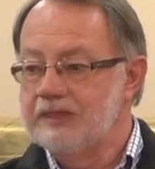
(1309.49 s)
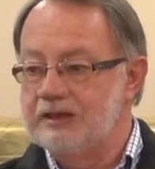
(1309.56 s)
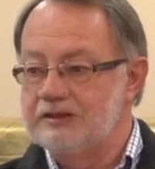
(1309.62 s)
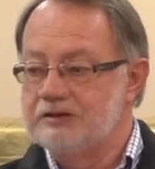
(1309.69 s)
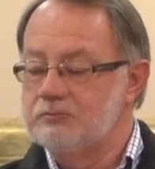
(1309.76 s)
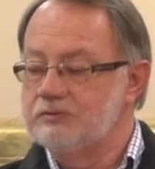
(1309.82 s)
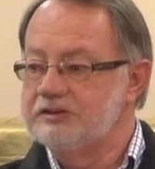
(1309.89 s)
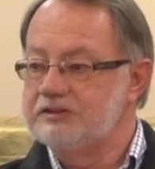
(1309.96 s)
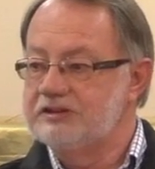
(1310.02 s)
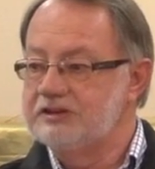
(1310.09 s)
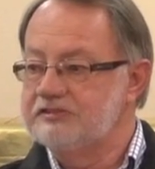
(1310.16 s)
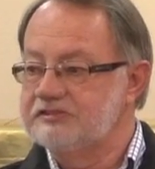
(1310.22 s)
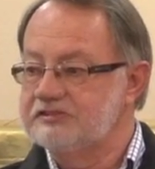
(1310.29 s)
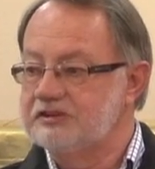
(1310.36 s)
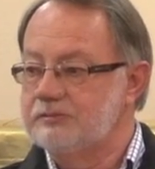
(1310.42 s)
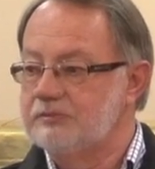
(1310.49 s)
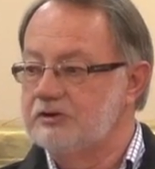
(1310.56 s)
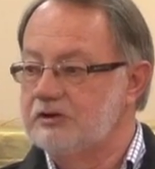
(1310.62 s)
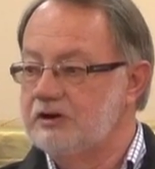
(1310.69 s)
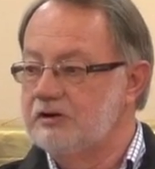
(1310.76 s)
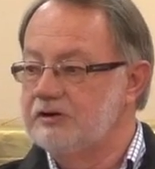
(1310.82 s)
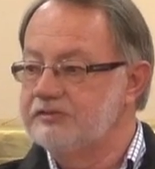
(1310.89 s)
And then when kids come
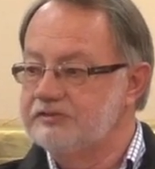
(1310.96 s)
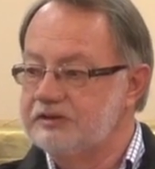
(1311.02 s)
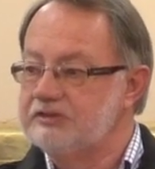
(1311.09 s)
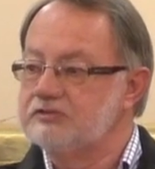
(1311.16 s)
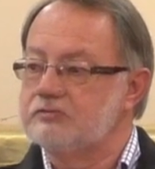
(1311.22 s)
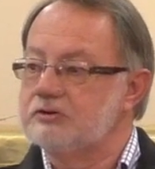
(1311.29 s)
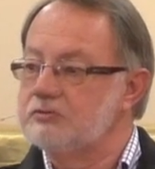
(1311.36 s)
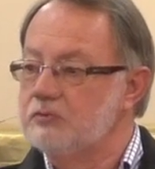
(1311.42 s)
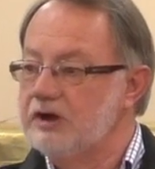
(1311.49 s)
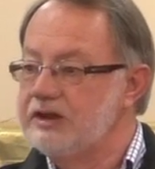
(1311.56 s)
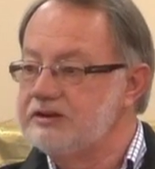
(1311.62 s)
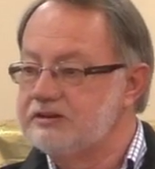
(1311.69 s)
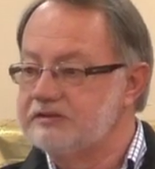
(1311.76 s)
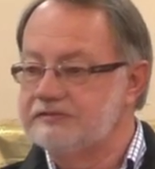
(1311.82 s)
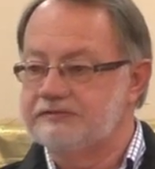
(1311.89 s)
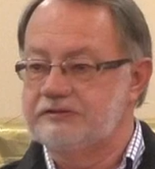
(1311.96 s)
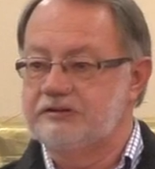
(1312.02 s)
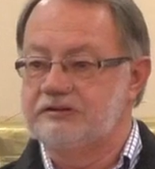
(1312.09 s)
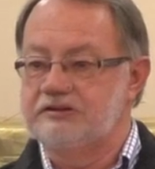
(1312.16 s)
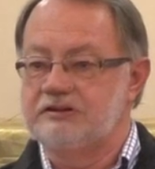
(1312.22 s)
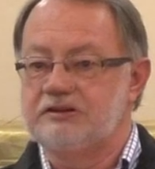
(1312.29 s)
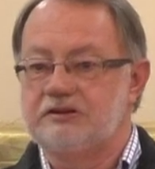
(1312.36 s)
along, things were way
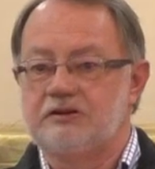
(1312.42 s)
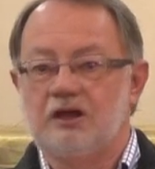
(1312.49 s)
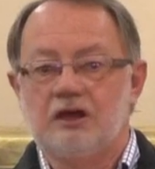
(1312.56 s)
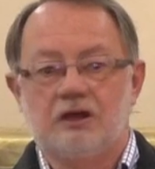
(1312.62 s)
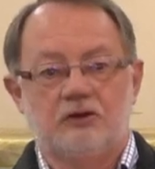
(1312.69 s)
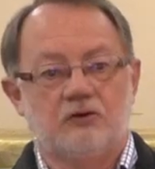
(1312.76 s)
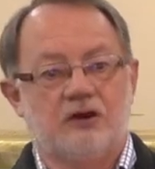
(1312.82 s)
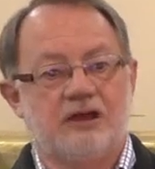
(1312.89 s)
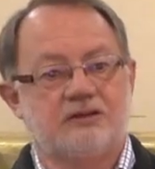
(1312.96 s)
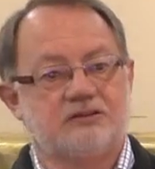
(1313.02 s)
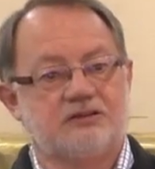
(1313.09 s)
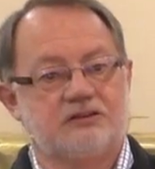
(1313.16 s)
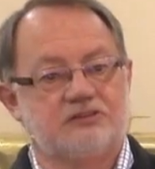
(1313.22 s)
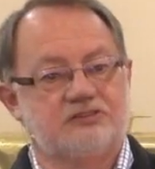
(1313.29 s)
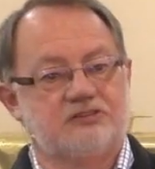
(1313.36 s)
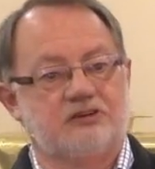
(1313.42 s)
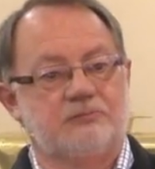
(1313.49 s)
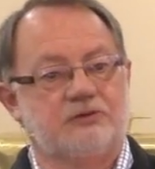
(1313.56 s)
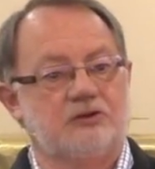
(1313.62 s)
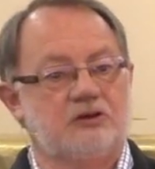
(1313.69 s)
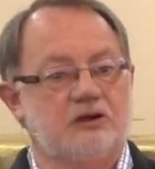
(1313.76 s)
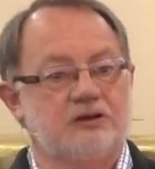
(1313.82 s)
different. And then grandkids
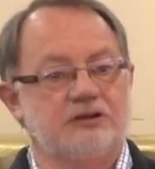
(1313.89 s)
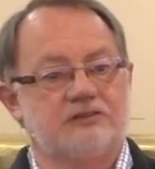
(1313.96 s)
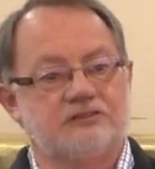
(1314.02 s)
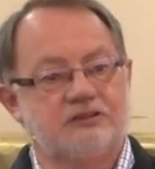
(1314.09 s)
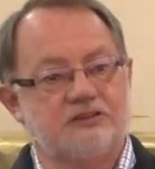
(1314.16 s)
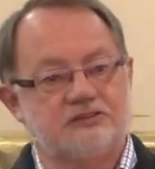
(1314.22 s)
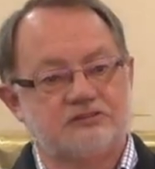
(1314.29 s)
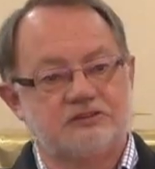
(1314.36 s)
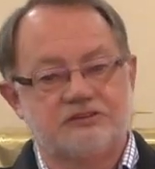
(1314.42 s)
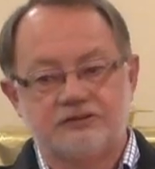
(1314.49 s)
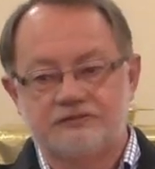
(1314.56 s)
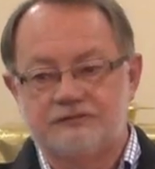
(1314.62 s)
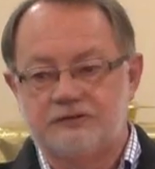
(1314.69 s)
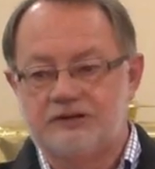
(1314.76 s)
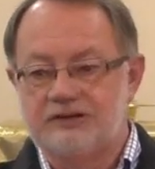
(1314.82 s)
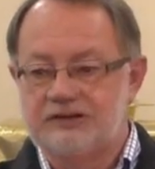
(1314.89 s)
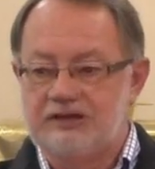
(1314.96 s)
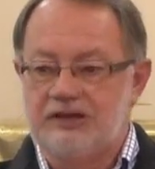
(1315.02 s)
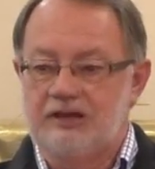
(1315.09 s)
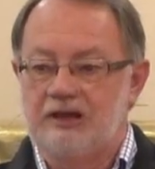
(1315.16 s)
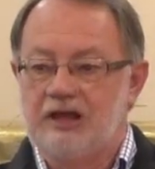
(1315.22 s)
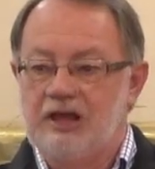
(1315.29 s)
come along and things are different
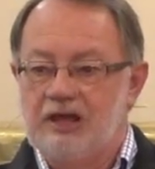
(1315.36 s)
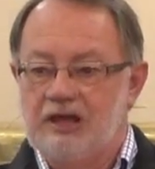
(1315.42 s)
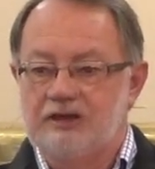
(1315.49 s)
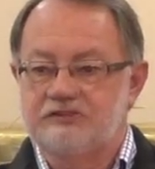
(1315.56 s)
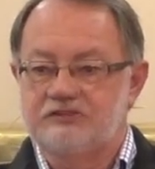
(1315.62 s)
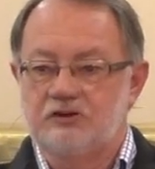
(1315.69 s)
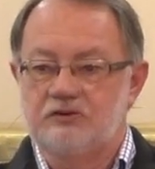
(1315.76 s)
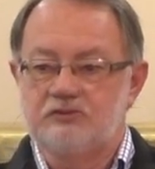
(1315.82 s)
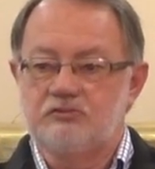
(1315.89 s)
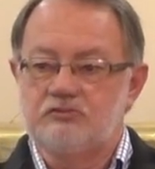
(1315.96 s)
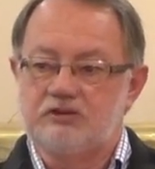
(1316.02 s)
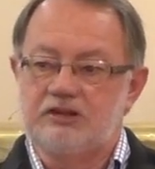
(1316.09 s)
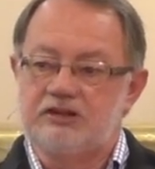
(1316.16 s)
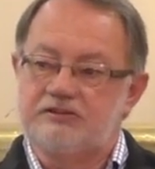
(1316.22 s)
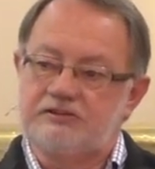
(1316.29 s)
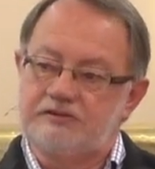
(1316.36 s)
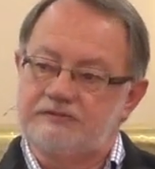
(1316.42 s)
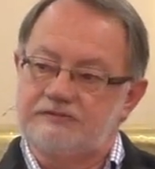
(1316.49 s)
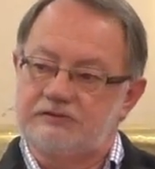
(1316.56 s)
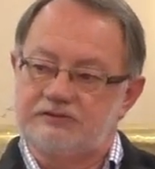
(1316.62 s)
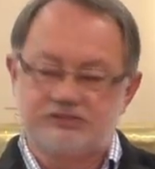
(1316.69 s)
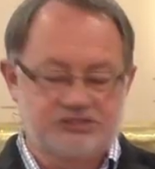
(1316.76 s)
again. And so you need
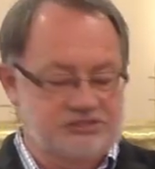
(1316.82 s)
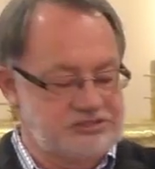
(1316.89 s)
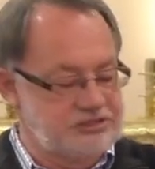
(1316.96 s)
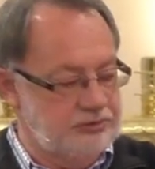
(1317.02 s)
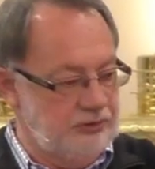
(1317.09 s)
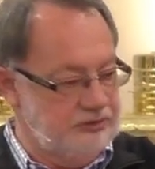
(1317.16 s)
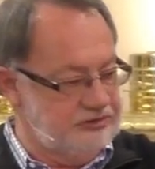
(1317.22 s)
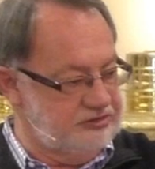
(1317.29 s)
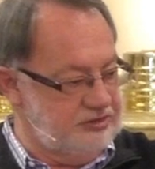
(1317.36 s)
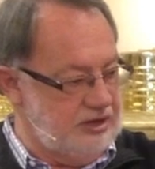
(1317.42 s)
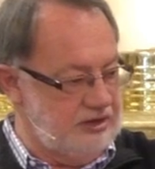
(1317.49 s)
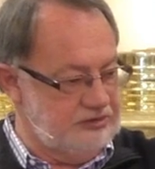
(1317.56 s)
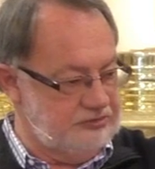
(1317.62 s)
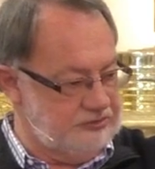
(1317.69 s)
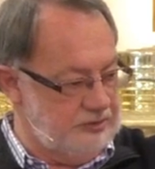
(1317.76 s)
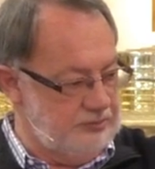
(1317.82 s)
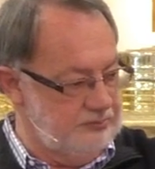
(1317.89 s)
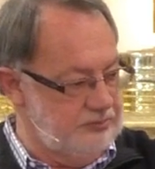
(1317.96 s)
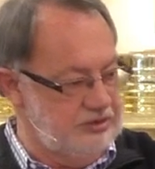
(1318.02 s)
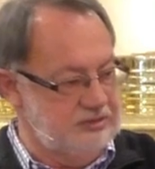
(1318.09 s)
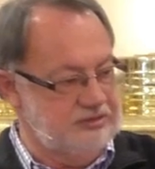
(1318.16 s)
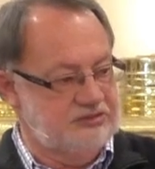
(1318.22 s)
different skill sets
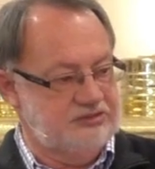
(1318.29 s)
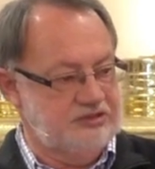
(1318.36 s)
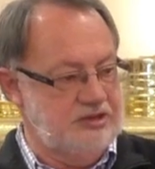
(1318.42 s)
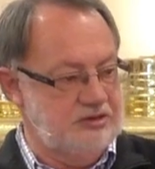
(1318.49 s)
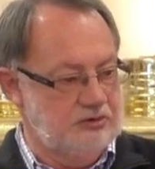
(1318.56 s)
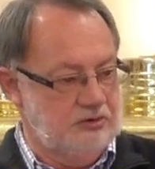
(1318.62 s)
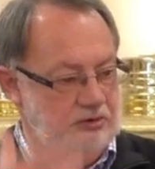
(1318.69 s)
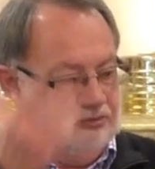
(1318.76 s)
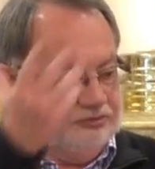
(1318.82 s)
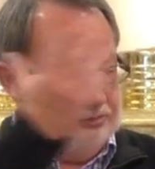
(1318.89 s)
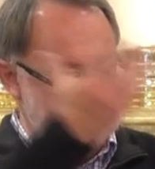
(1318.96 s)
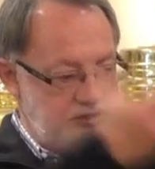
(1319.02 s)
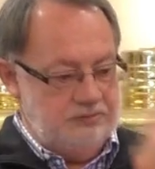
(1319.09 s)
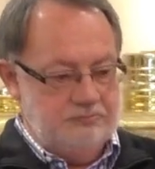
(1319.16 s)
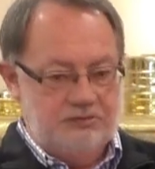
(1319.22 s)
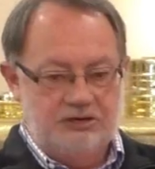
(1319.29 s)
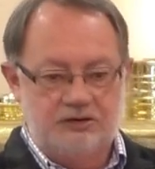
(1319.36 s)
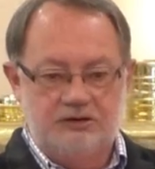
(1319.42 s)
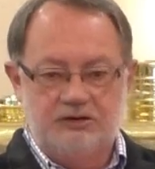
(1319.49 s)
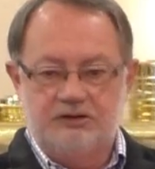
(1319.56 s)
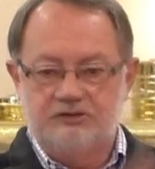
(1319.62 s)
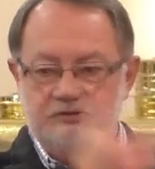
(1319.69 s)
from being single to being
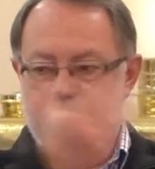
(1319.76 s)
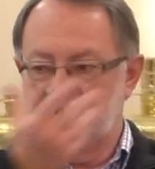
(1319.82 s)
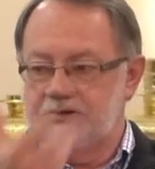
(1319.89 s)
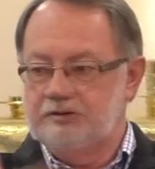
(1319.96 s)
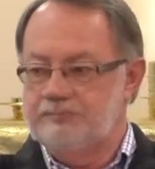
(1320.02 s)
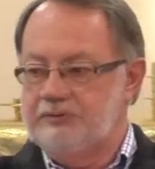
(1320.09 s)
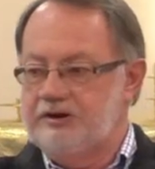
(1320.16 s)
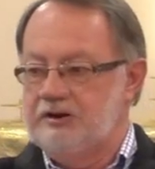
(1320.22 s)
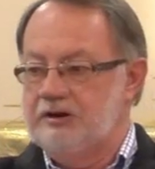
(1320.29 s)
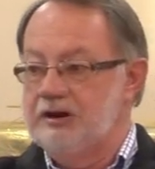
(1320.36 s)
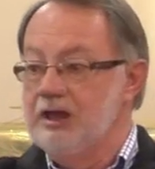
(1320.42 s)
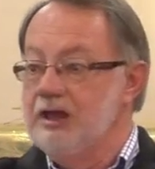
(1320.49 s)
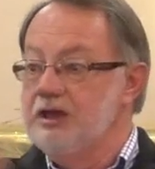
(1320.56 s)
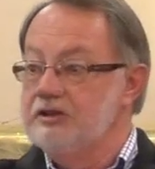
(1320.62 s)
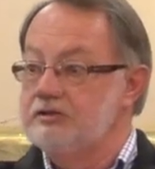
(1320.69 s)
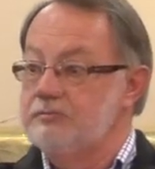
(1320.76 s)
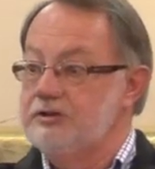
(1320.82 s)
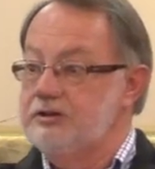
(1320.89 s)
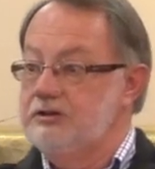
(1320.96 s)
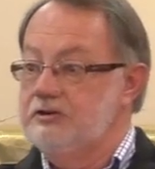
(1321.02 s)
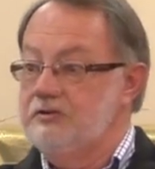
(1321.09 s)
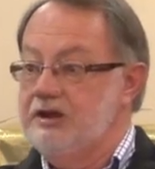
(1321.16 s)
married to being a parent to
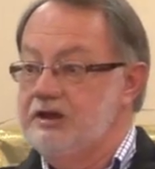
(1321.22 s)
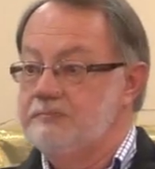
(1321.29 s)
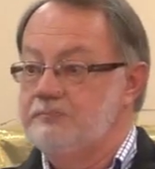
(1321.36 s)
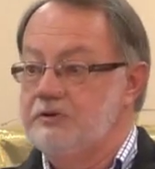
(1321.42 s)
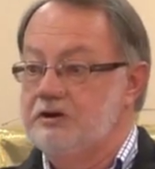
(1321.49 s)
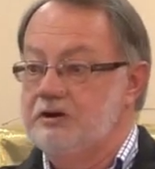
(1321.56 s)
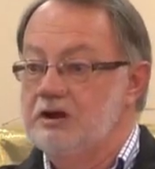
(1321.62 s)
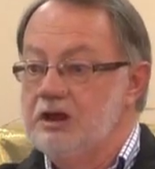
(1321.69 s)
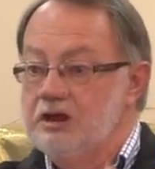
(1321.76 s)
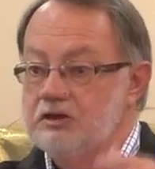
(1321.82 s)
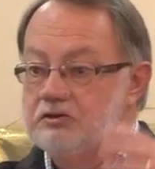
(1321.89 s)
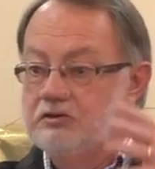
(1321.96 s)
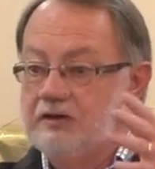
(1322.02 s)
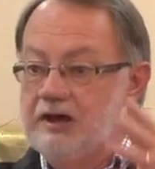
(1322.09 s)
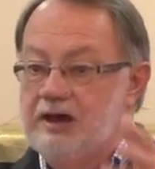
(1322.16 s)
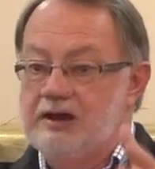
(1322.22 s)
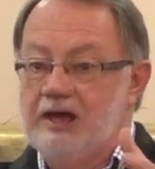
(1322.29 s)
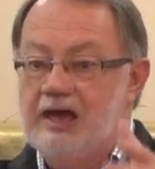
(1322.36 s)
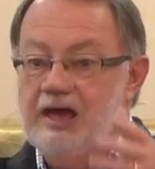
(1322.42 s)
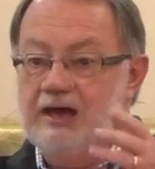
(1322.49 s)
being a grandparent. You got to